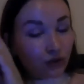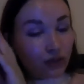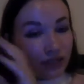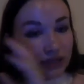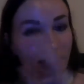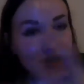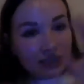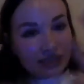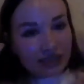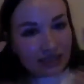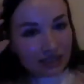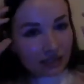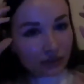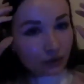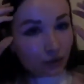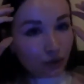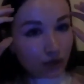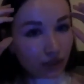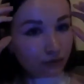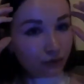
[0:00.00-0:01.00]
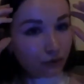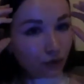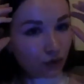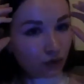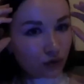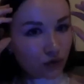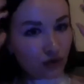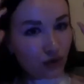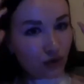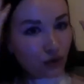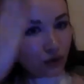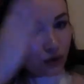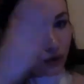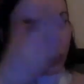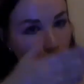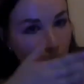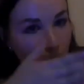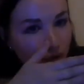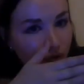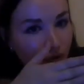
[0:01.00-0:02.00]
can focus on
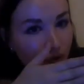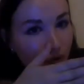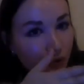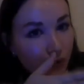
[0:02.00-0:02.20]
your